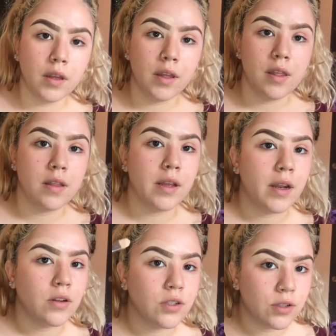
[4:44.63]
And then again,
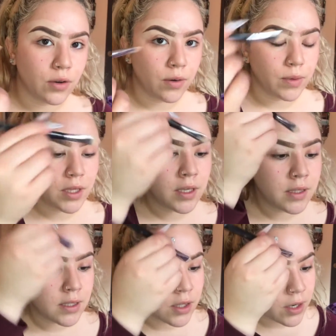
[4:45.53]
I'll just go in with the
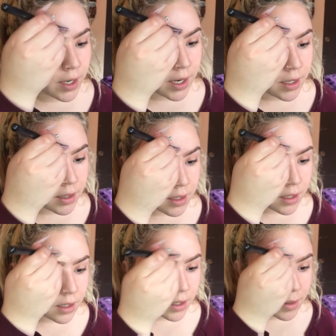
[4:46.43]
concealer and kind of
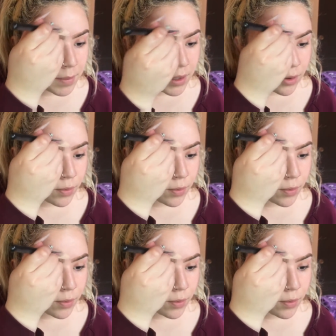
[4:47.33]
clean it up a little